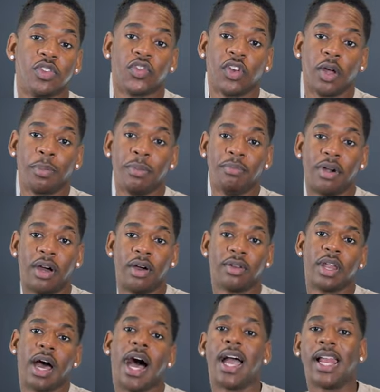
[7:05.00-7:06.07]
is full up with
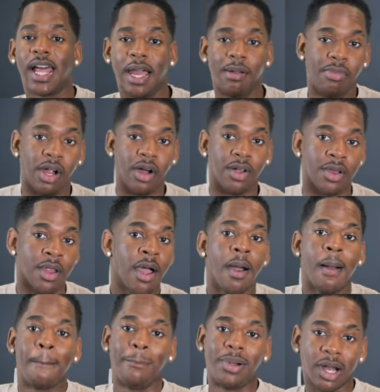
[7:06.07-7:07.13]
brown. I like brown.
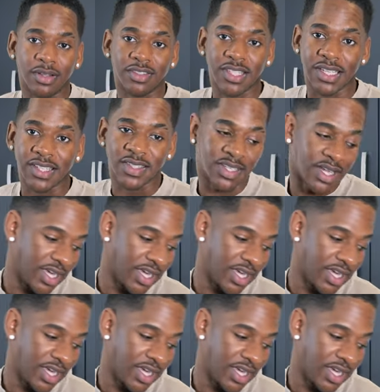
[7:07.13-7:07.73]
Brown things